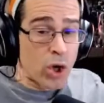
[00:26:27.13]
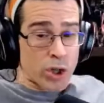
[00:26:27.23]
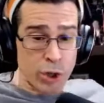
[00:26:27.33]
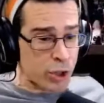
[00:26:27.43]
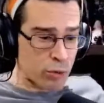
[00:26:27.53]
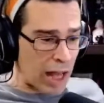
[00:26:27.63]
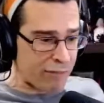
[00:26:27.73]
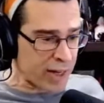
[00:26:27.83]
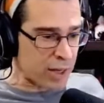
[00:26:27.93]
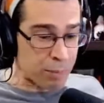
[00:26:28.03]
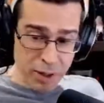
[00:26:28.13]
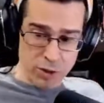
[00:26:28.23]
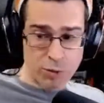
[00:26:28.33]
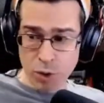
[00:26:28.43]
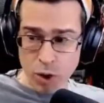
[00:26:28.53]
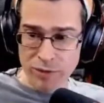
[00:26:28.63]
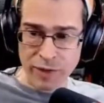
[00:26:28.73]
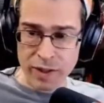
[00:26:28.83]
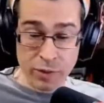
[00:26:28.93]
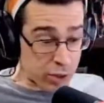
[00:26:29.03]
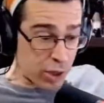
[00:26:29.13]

you can do live video, but you can do recorded video, and you